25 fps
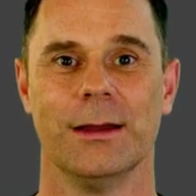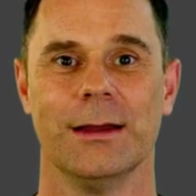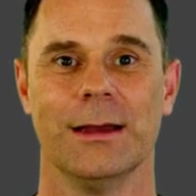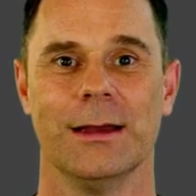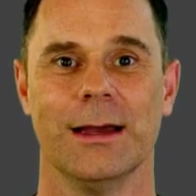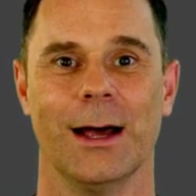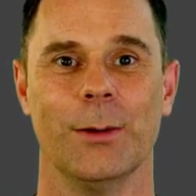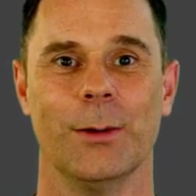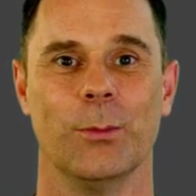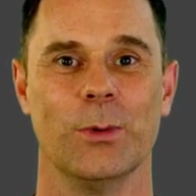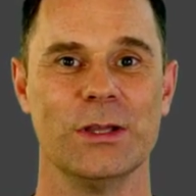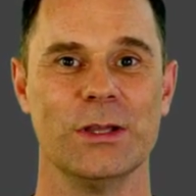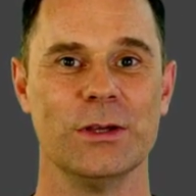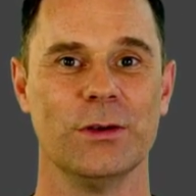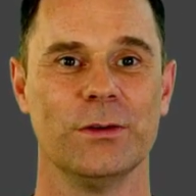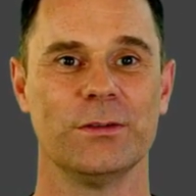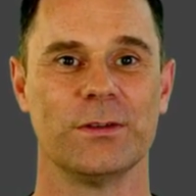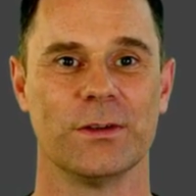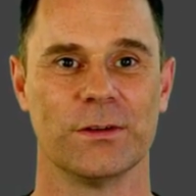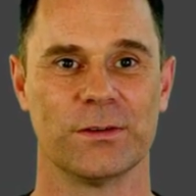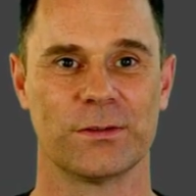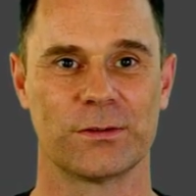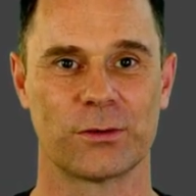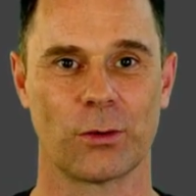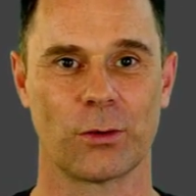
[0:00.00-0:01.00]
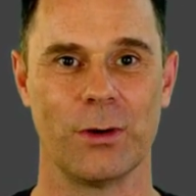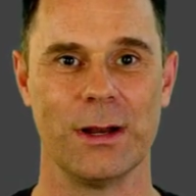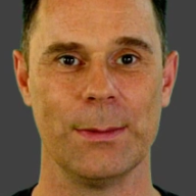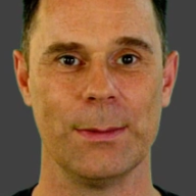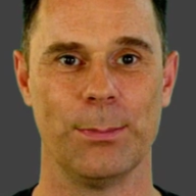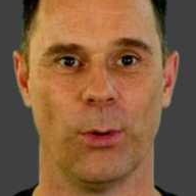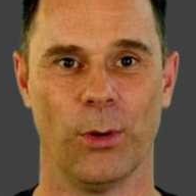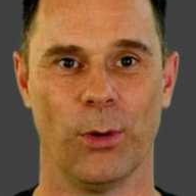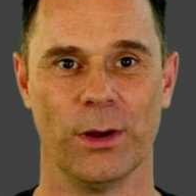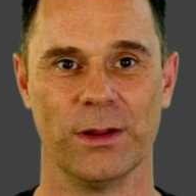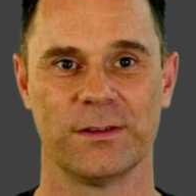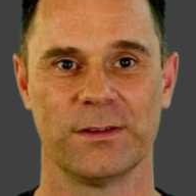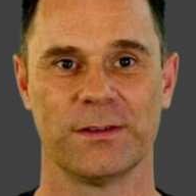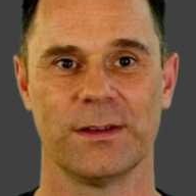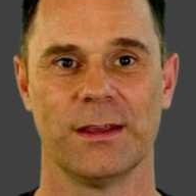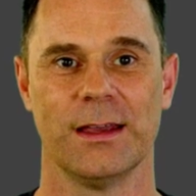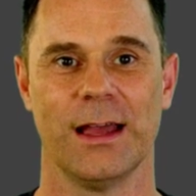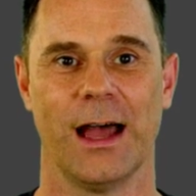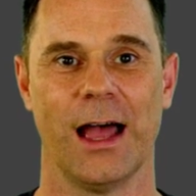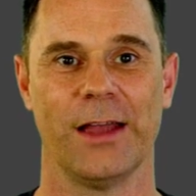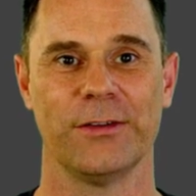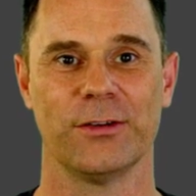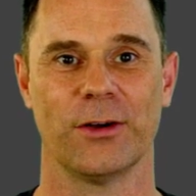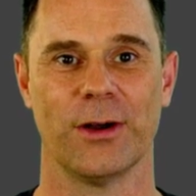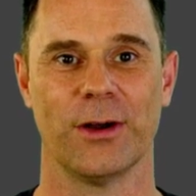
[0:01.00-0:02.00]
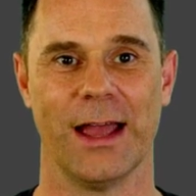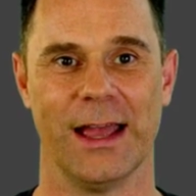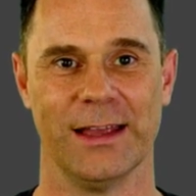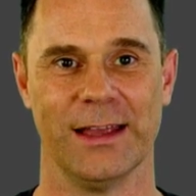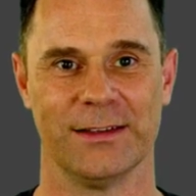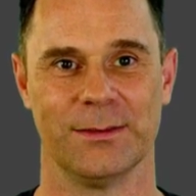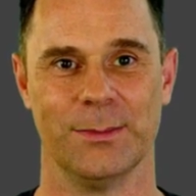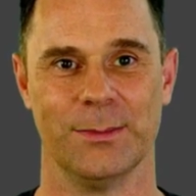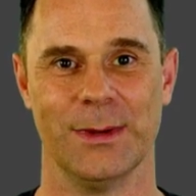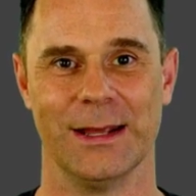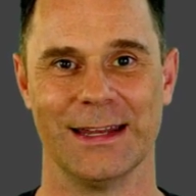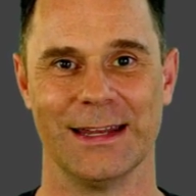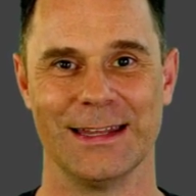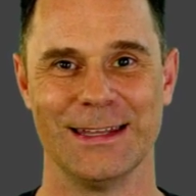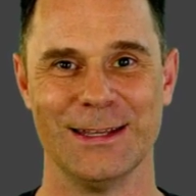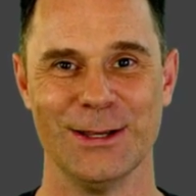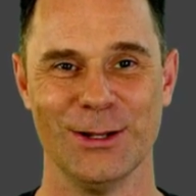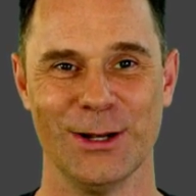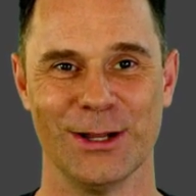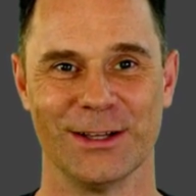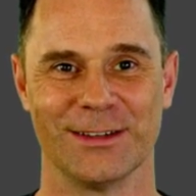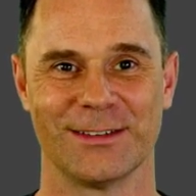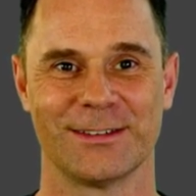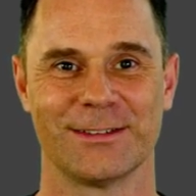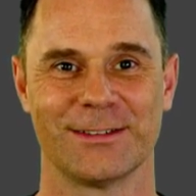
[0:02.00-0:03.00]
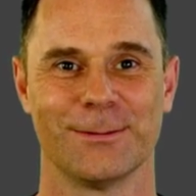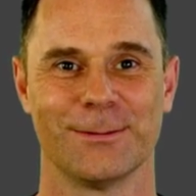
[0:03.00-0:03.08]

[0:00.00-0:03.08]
and we use story points as our estimating units.